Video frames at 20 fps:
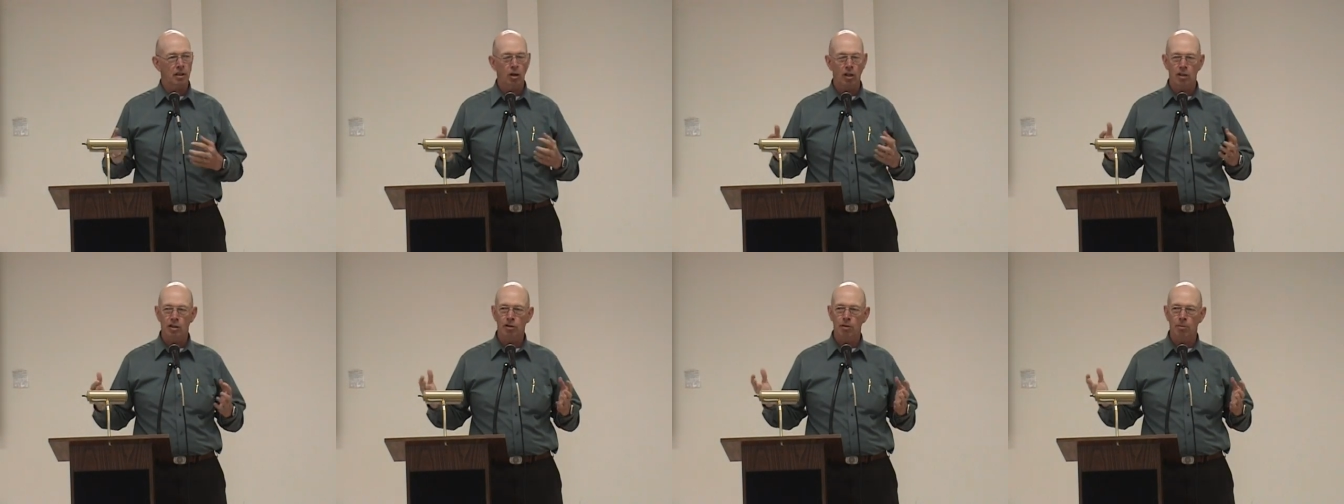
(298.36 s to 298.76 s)

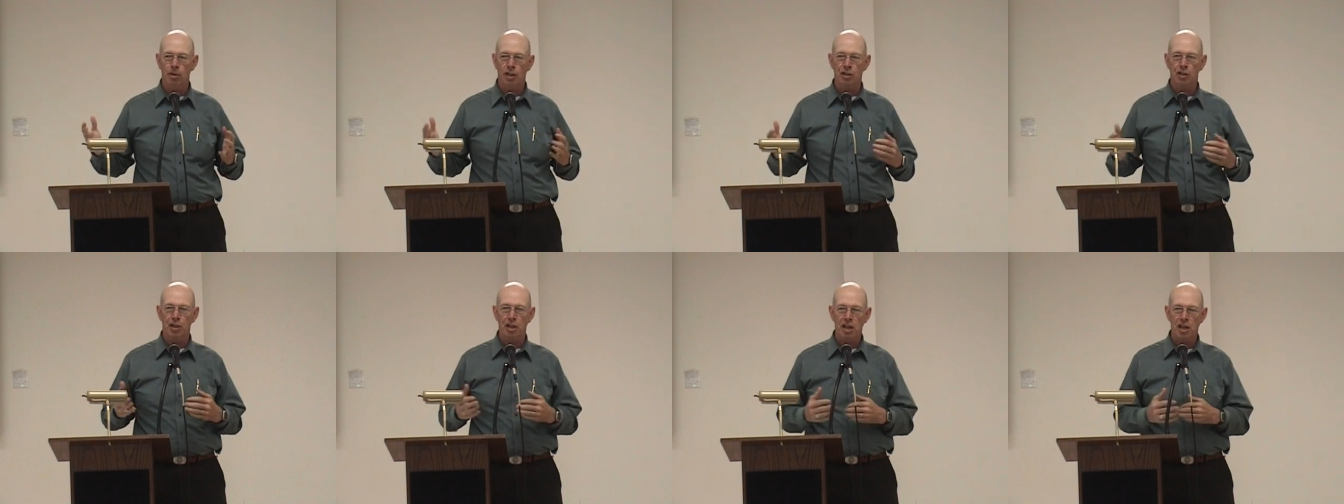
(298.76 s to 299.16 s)
cost so
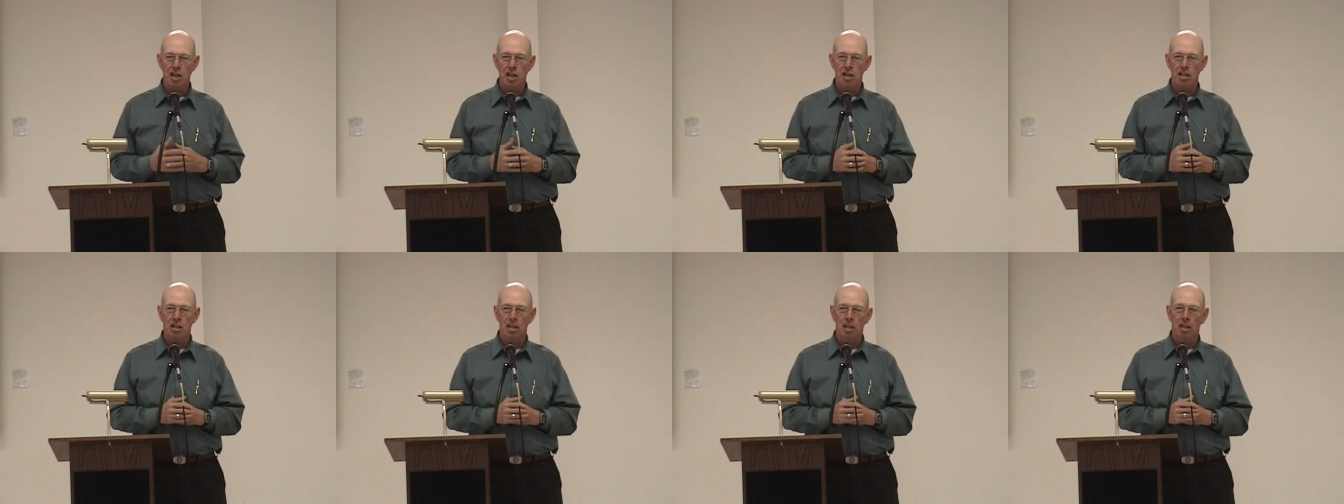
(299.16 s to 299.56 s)
much to
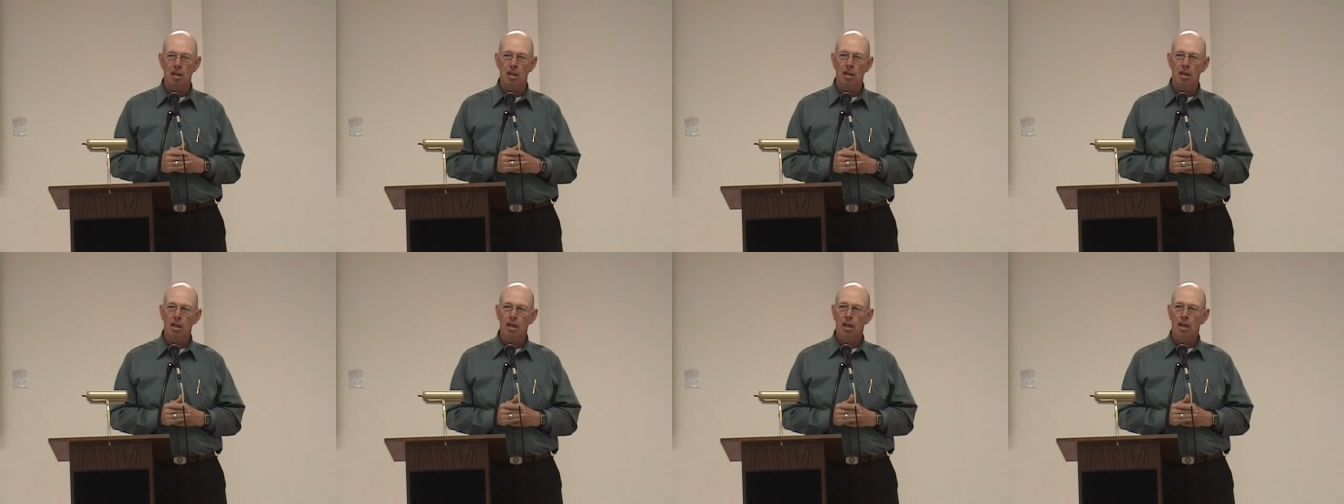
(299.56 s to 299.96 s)
heat. And
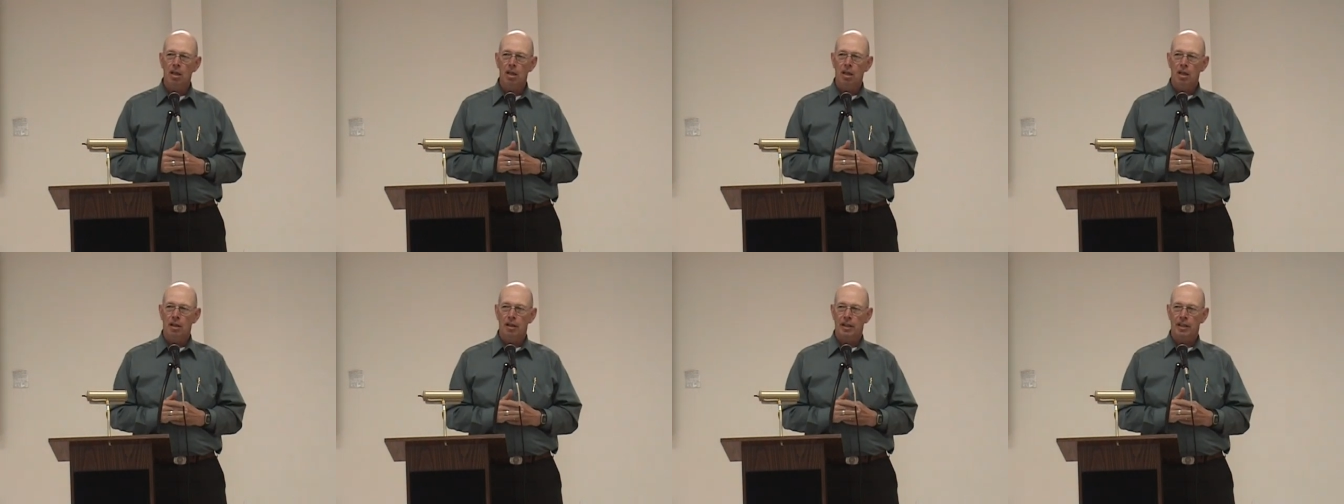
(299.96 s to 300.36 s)

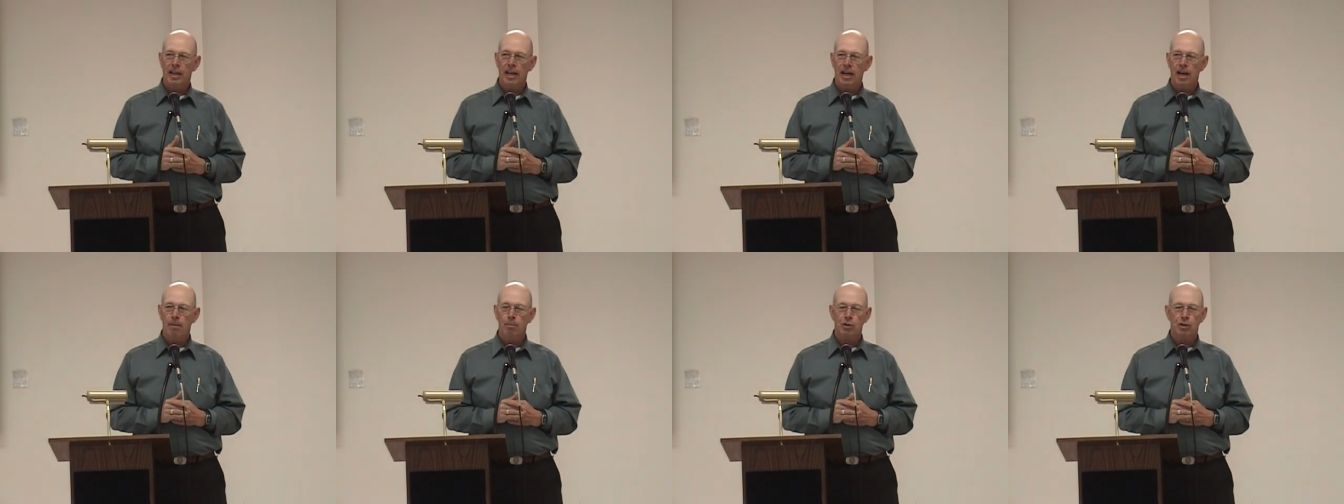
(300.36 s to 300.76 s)
the
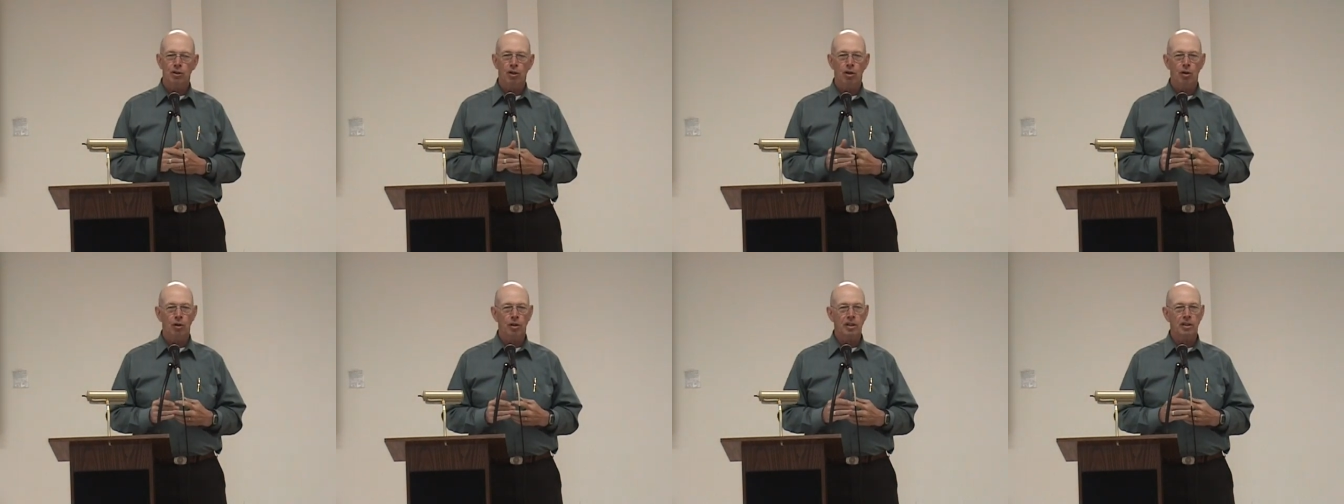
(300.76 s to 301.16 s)
camps and
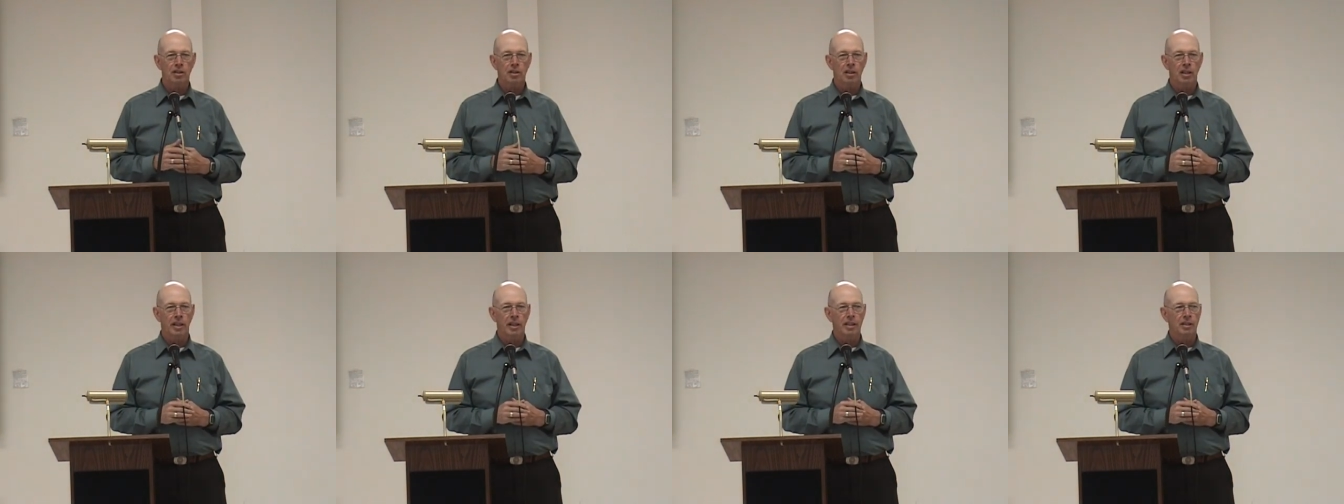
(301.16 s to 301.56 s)
all these
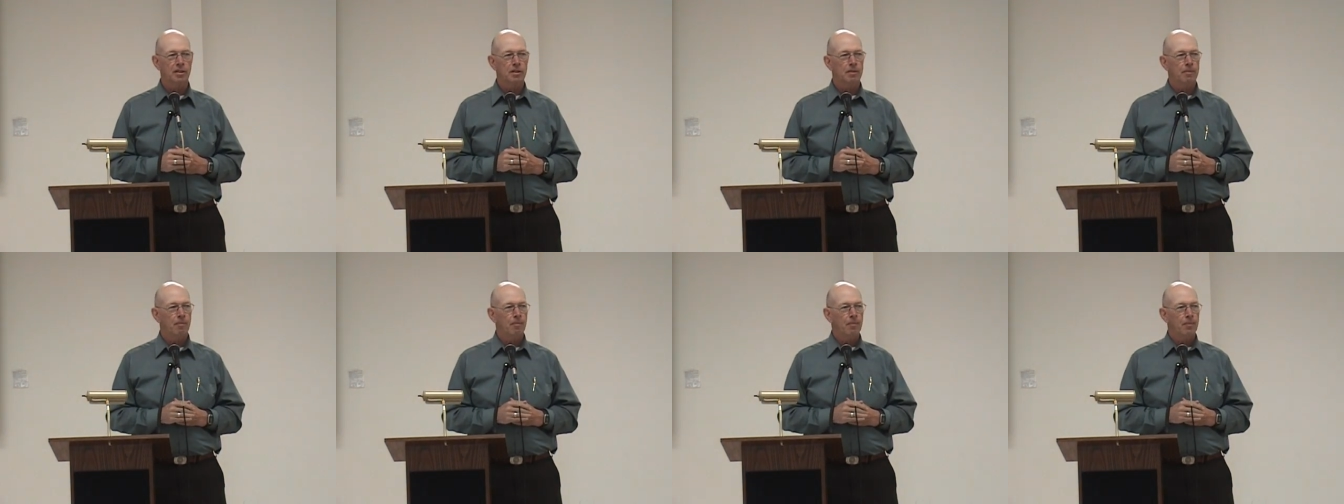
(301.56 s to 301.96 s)

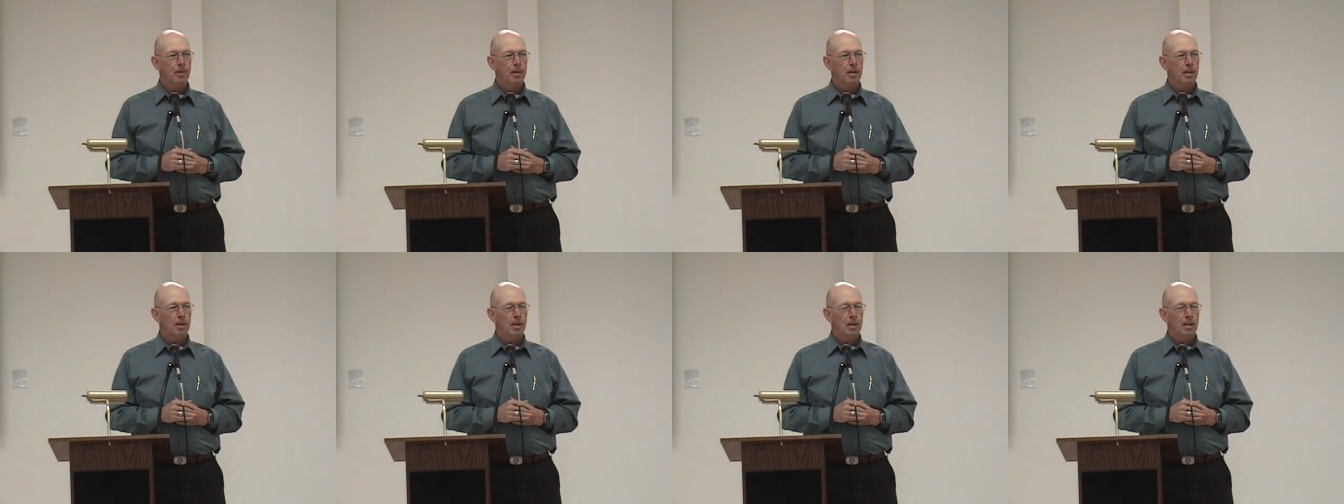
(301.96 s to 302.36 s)
things.
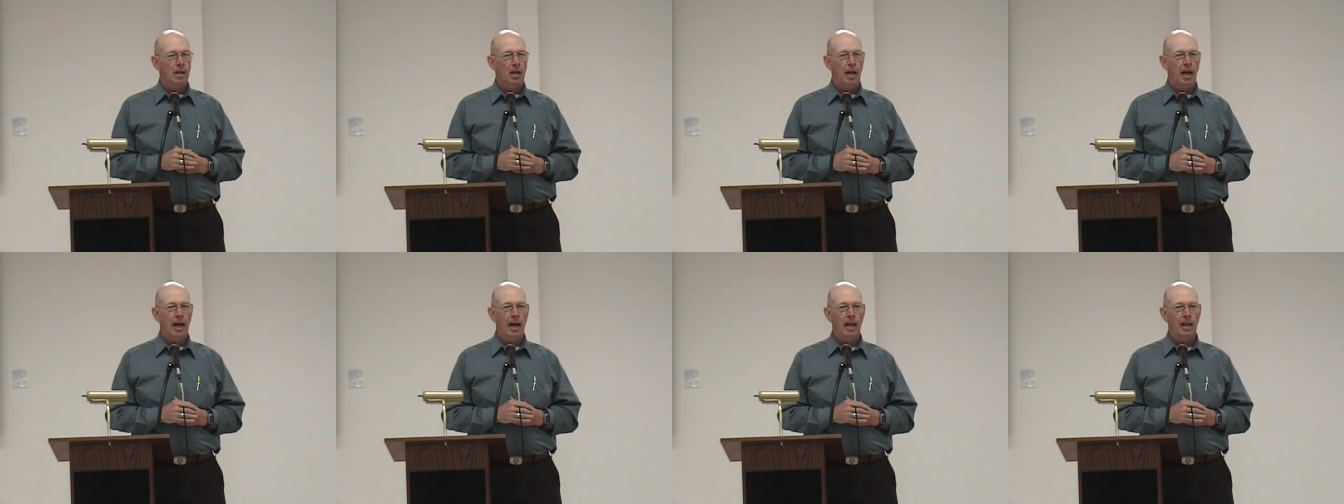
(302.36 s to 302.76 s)

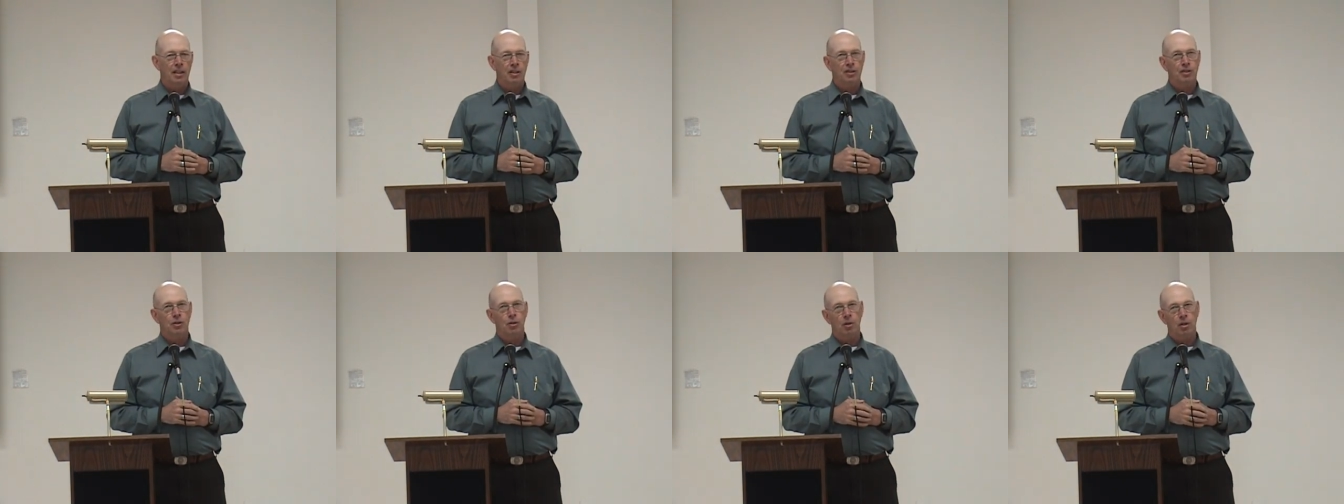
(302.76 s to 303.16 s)

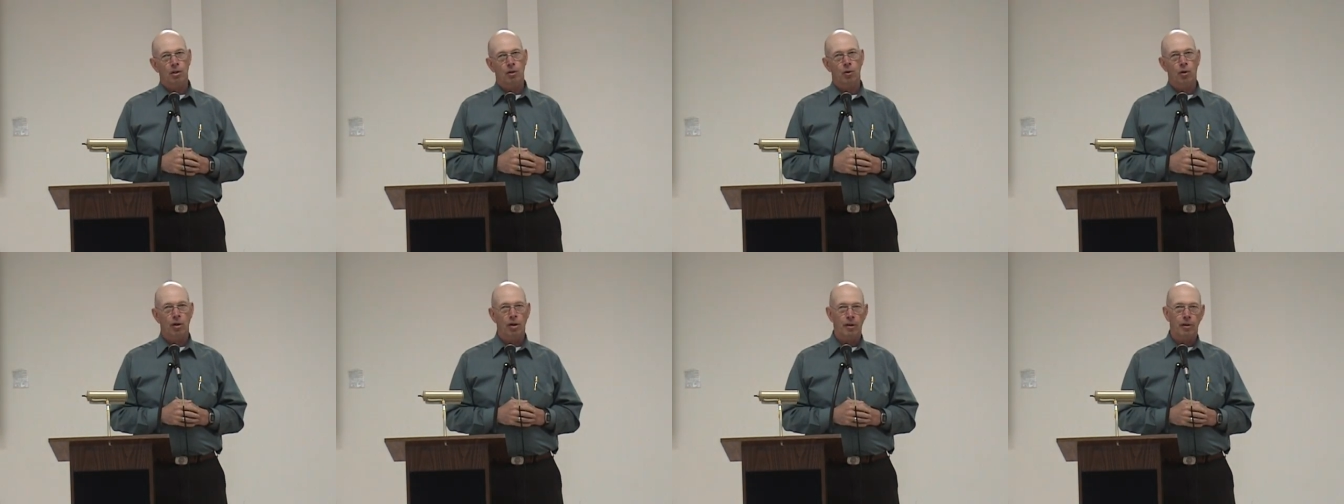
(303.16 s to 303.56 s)
And so
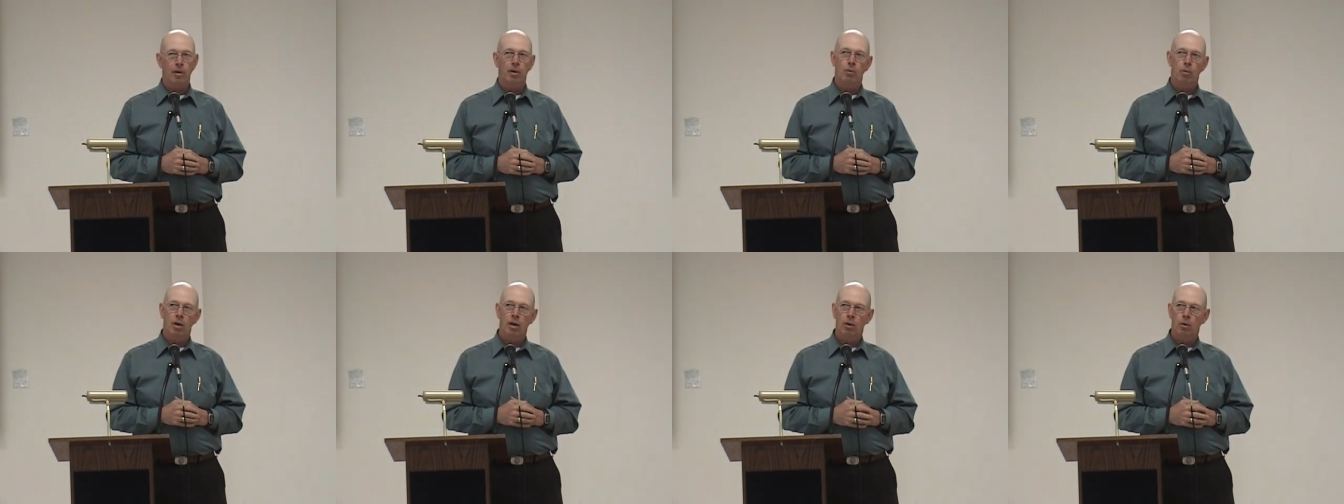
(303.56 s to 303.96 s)
Concordia
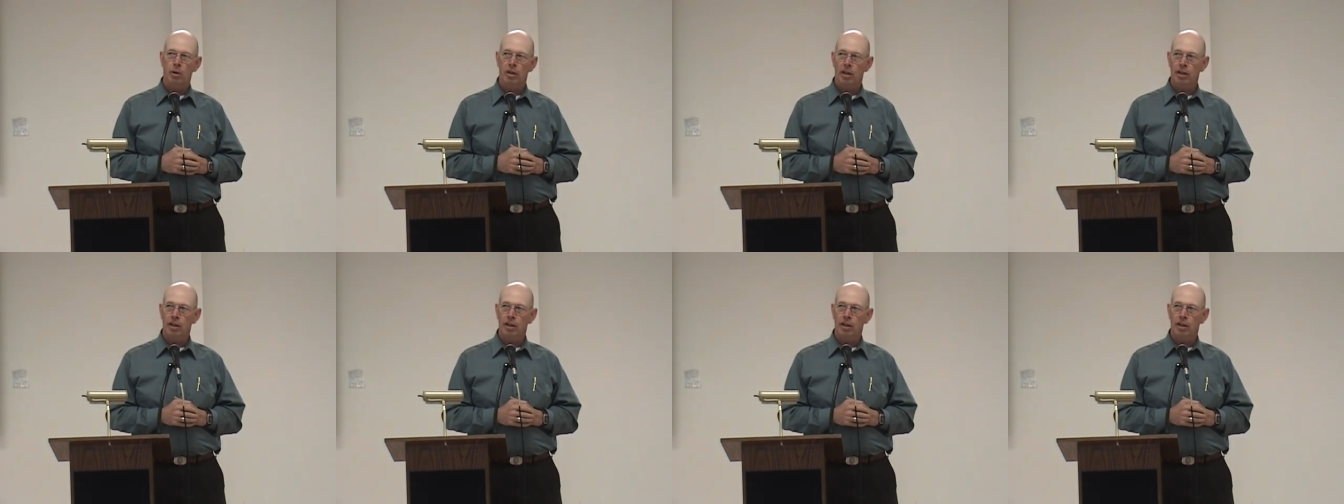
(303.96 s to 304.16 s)
thought, well, we're